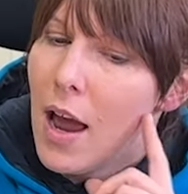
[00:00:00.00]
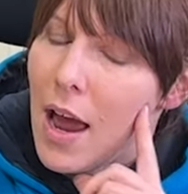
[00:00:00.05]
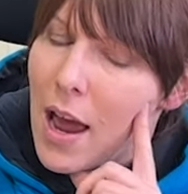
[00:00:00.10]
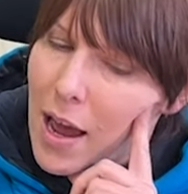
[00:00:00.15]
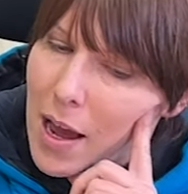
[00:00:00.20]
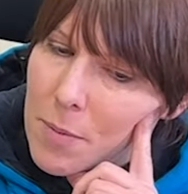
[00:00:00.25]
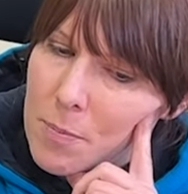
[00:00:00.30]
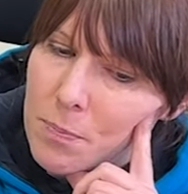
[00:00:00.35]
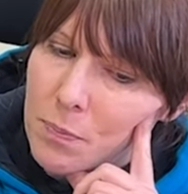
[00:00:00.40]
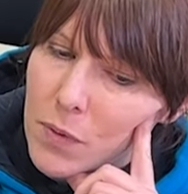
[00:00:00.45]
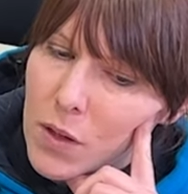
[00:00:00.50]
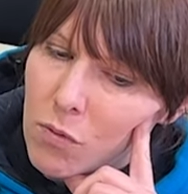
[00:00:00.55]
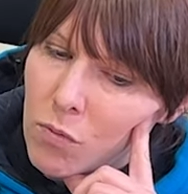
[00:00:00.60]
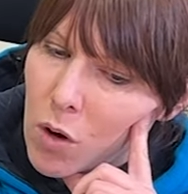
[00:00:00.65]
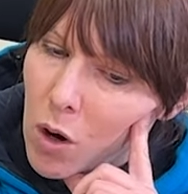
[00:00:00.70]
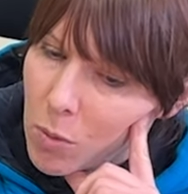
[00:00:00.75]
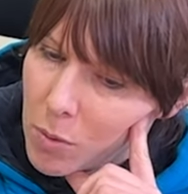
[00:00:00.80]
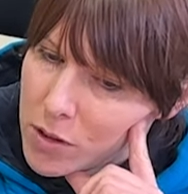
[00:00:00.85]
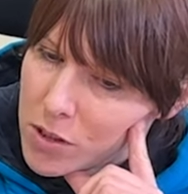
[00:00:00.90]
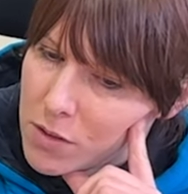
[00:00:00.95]
Um,
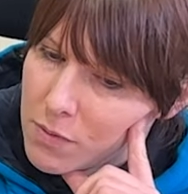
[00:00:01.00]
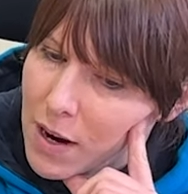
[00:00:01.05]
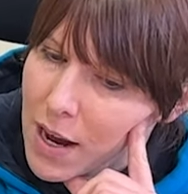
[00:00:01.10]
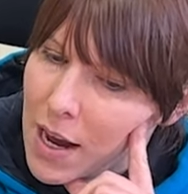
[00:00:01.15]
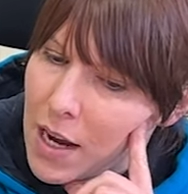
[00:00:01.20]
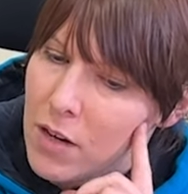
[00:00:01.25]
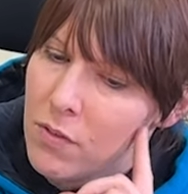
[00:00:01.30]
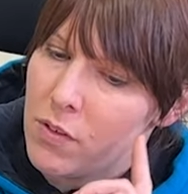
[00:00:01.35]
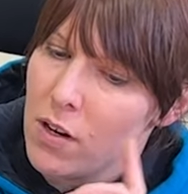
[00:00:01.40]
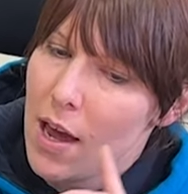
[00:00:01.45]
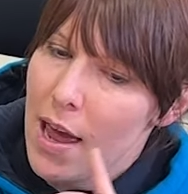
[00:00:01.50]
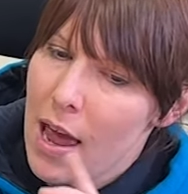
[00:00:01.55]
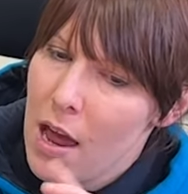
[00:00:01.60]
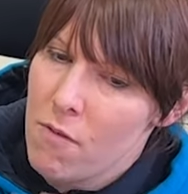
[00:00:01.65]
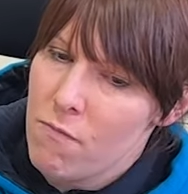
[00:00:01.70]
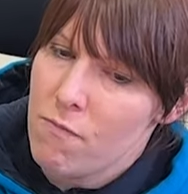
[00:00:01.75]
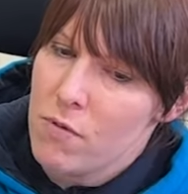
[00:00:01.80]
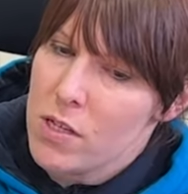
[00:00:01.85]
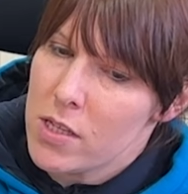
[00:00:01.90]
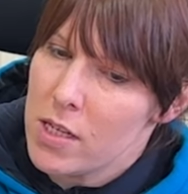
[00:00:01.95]
robots arrived.
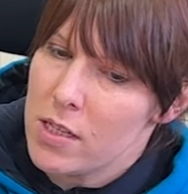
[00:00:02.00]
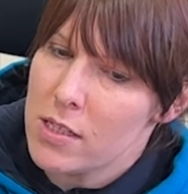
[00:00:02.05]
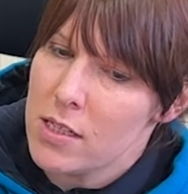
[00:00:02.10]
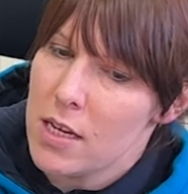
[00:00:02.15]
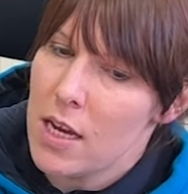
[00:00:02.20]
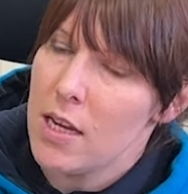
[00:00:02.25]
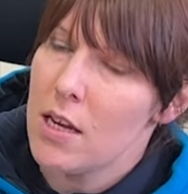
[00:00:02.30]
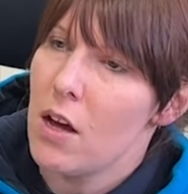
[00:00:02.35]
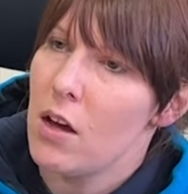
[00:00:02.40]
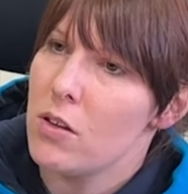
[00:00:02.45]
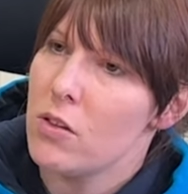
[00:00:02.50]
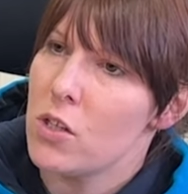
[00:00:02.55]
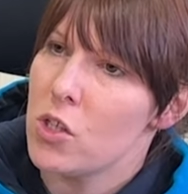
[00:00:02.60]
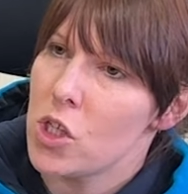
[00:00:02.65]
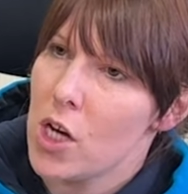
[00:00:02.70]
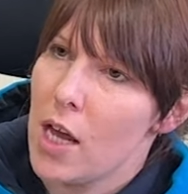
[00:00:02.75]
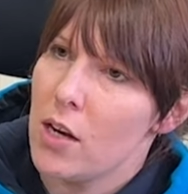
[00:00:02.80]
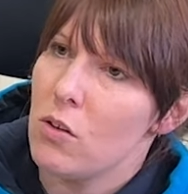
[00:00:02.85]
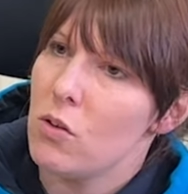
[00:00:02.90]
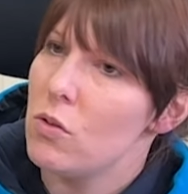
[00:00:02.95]
Everything's here. The
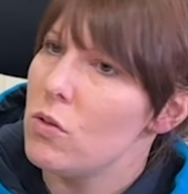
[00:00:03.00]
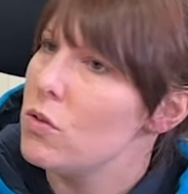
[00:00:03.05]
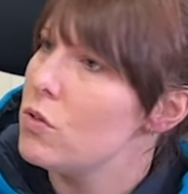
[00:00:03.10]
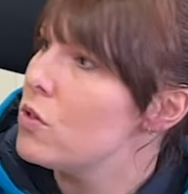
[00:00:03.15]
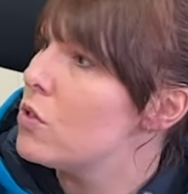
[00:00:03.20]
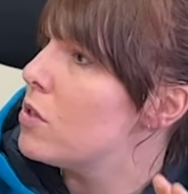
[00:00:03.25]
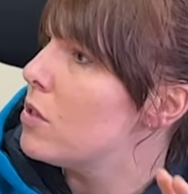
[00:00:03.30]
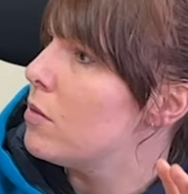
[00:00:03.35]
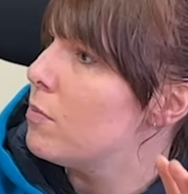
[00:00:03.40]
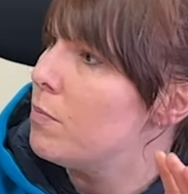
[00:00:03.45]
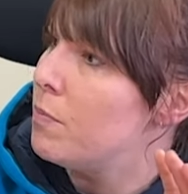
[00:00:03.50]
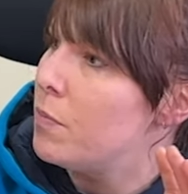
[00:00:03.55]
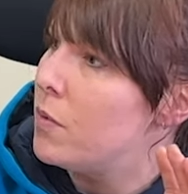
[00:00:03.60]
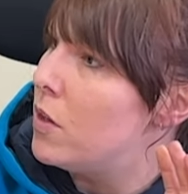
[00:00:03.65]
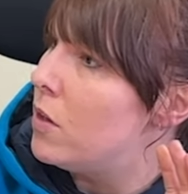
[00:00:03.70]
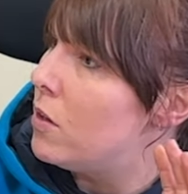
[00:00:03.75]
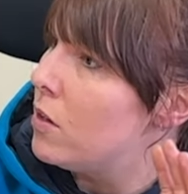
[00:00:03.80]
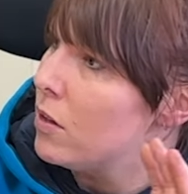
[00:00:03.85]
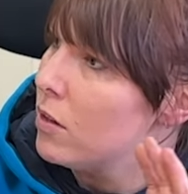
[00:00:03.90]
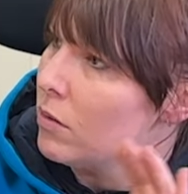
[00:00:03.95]
channels, the
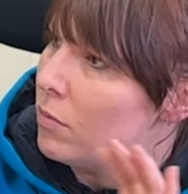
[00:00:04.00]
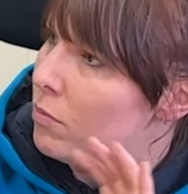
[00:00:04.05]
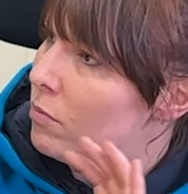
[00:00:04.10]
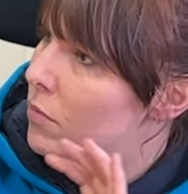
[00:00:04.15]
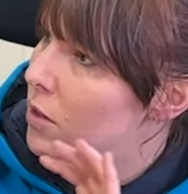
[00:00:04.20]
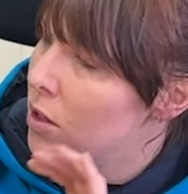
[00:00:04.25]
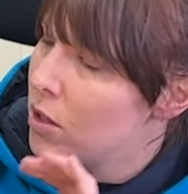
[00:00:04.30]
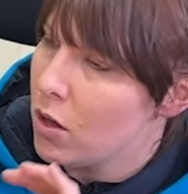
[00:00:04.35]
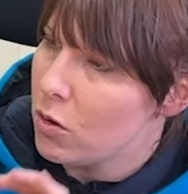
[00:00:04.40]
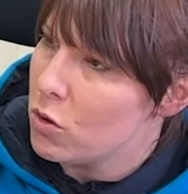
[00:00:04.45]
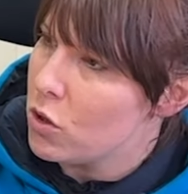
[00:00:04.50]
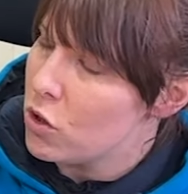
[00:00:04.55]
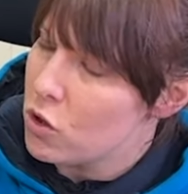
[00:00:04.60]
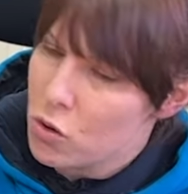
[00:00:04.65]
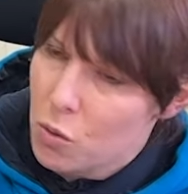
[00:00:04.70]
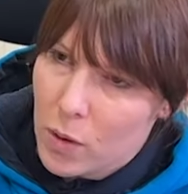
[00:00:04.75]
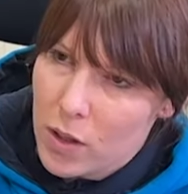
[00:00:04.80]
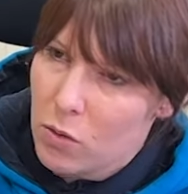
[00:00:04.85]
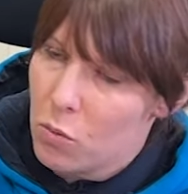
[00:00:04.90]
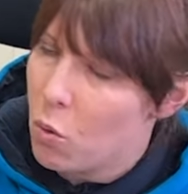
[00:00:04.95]
the you know the
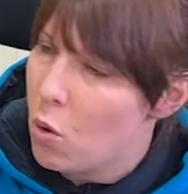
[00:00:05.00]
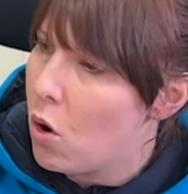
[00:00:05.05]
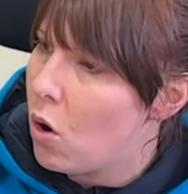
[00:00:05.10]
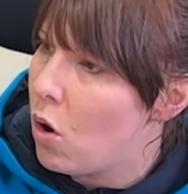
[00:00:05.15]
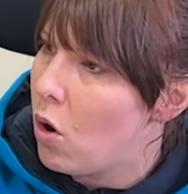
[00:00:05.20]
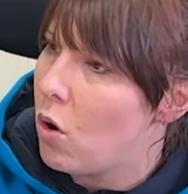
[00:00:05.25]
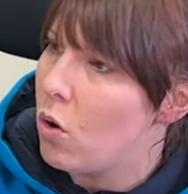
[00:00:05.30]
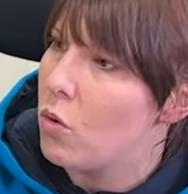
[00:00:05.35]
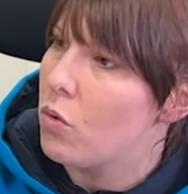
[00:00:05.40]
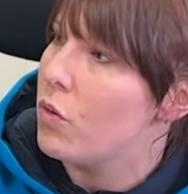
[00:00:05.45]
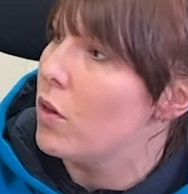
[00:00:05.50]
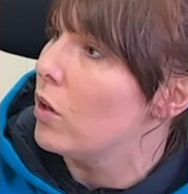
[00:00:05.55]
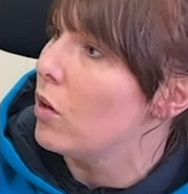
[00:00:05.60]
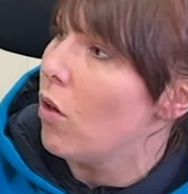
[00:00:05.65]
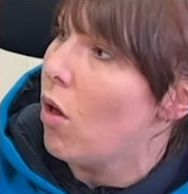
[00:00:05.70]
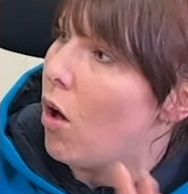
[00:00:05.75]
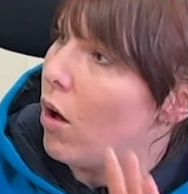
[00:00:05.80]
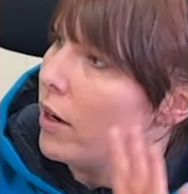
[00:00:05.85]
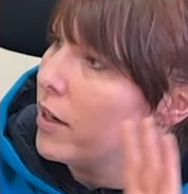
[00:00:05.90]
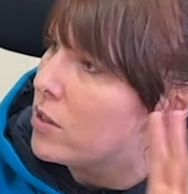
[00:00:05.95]
twin wall, the
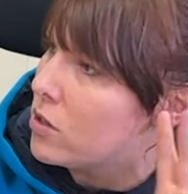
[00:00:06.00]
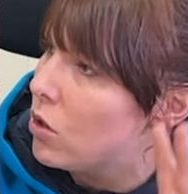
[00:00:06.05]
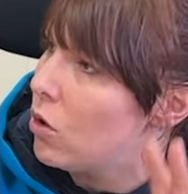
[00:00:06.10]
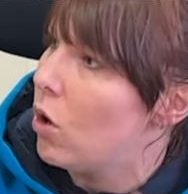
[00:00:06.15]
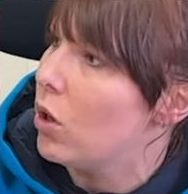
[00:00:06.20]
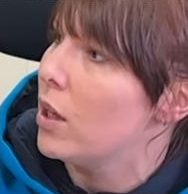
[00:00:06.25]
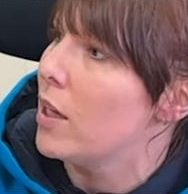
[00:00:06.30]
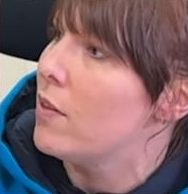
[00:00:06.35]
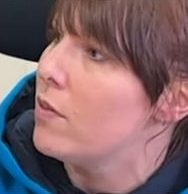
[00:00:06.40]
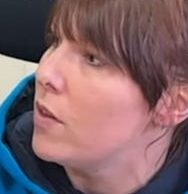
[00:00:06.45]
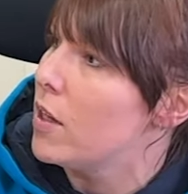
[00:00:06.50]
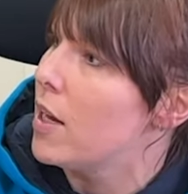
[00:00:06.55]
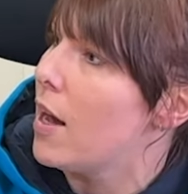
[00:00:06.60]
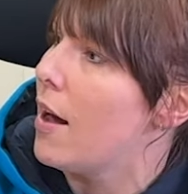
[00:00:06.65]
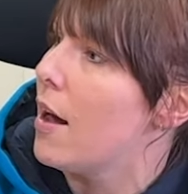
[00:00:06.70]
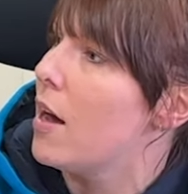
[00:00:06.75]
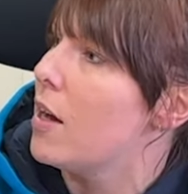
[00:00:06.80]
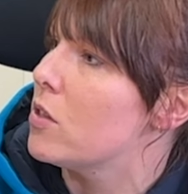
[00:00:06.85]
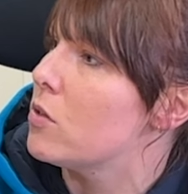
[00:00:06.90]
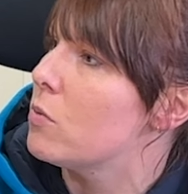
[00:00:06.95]
lot. It's all in the
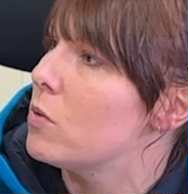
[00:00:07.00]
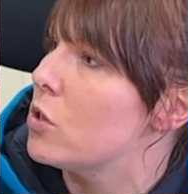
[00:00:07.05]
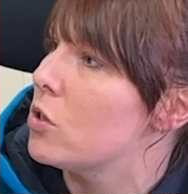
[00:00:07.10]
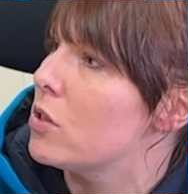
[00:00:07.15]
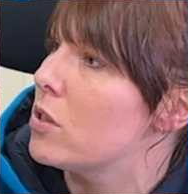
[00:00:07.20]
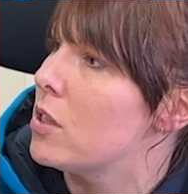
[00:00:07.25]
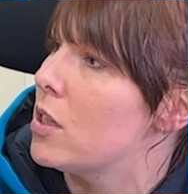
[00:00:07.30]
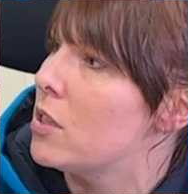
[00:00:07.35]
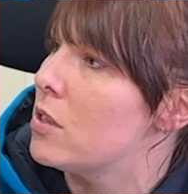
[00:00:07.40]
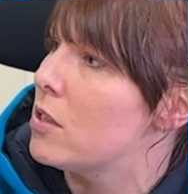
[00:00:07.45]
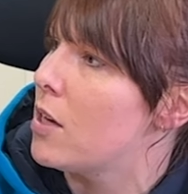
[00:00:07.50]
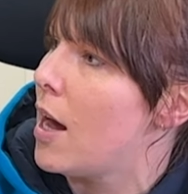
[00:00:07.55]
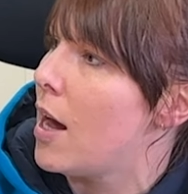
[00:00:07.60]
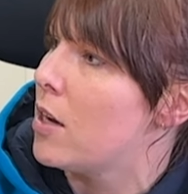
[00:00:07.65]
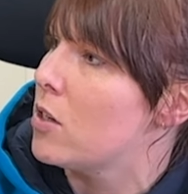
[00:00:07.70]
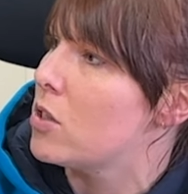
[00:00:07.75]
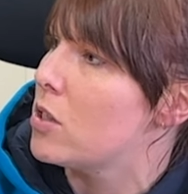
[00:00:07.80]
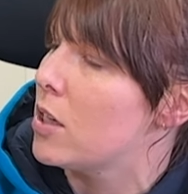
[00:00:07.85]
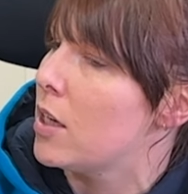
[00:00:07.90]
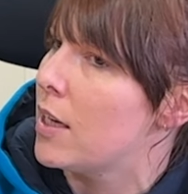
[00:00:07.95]
yard. We just need to
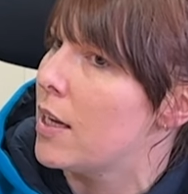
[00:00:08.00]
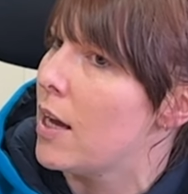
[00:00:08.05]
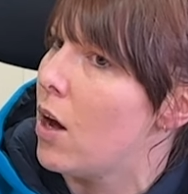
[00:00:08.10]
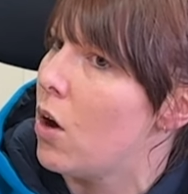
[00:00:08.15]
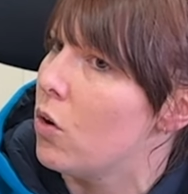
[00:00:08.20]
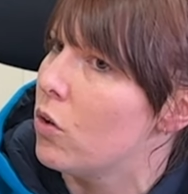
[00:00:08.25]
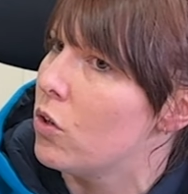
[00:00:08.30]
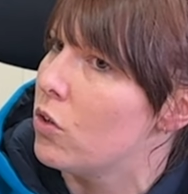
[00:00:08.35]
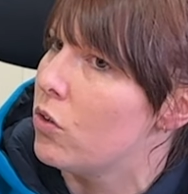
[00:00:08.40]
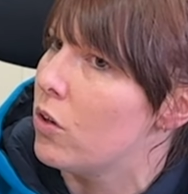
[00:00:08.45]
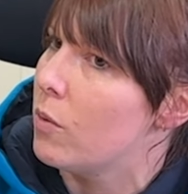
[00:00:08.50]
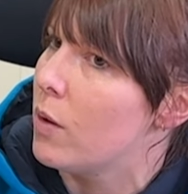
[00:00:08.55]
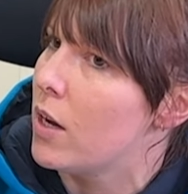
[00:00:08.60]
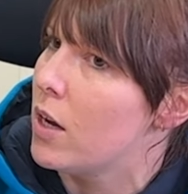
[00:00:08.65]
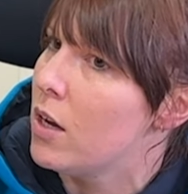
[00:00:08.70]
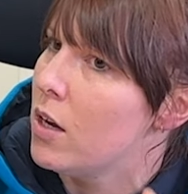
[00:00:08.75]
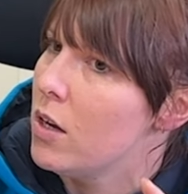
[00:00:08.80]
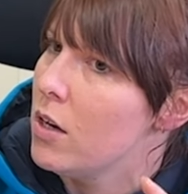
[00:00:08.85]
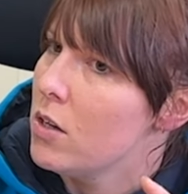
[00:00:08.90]
actually get on and do it.